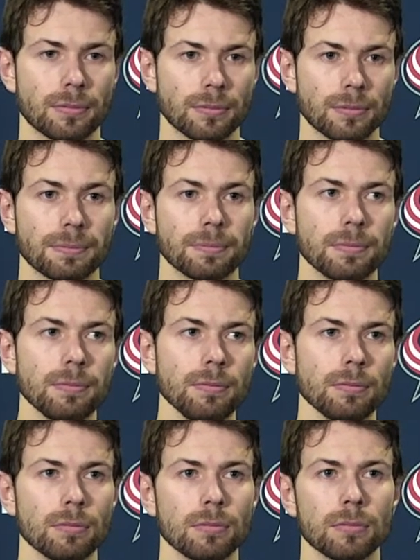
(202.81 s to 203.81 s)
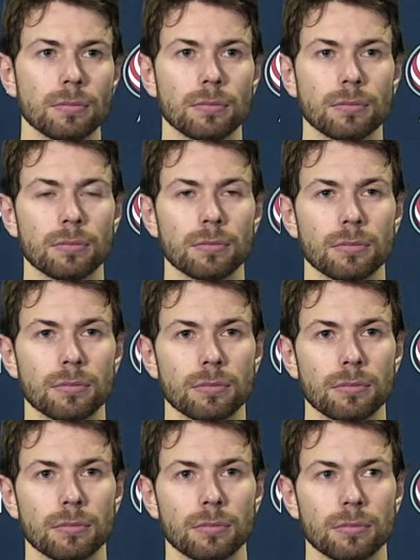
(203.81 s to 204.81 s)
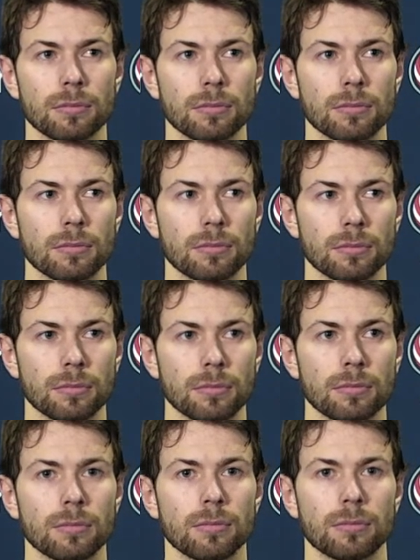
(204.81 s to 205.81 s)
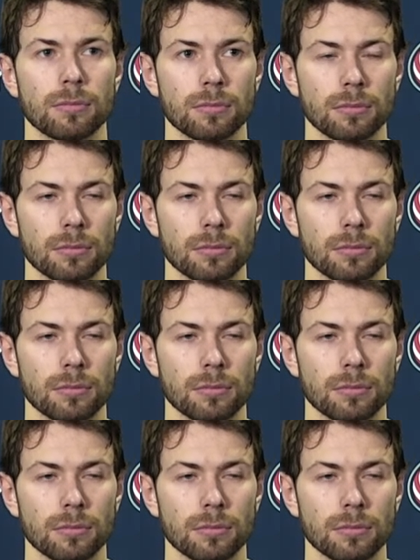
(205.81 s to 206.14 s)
And it looked like it was you and Cam with Jack out there for a while as well.